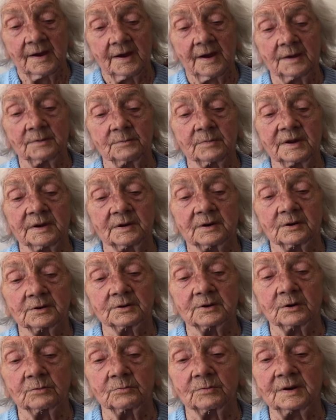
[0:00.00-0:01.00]
And we
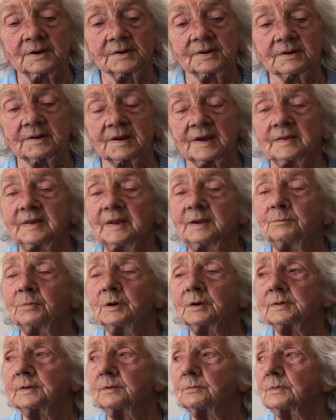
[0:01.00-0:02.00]
got on well together. He
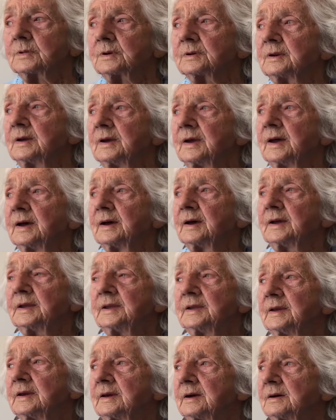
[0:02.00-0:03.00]
wasn't one,
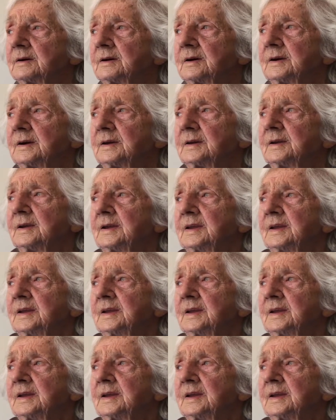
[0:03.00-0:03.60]
uh,